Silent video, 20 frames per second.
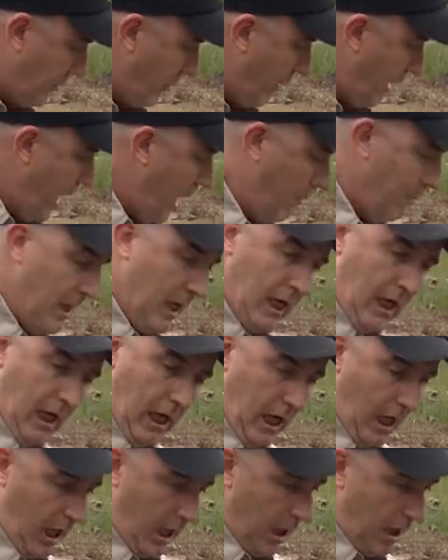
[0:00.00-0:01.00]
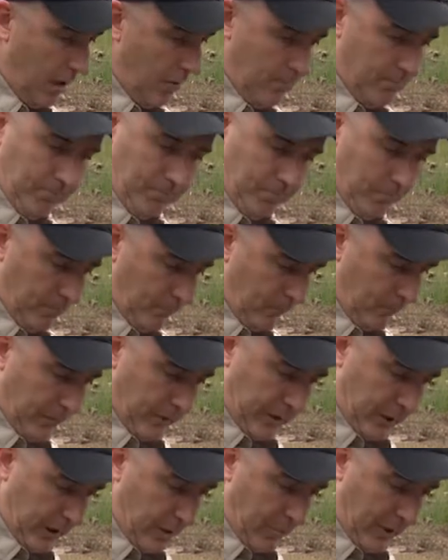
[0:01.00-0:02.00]
trap. Um,
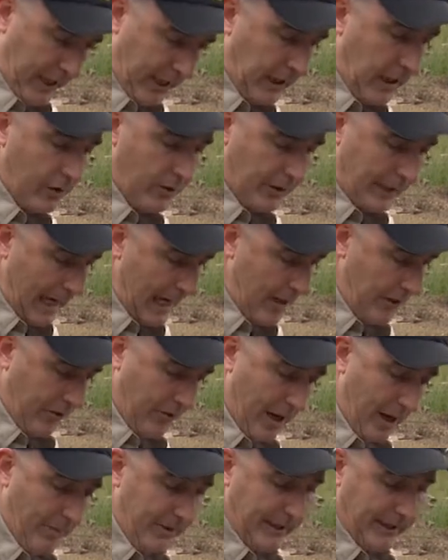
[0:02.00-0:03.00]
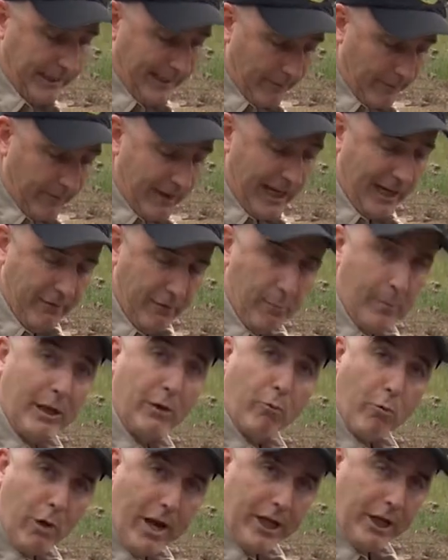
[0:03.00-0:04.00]
depending on the kind of trap, it can even be
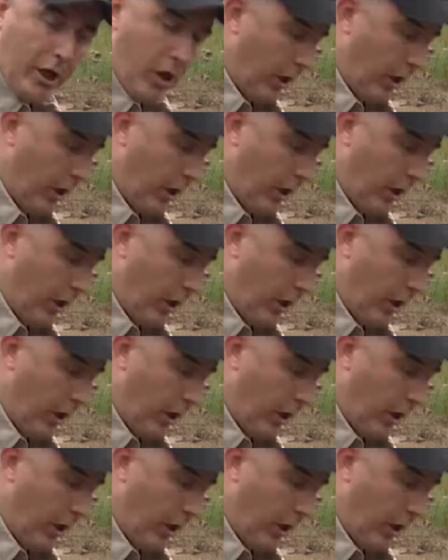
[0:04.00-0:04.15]
written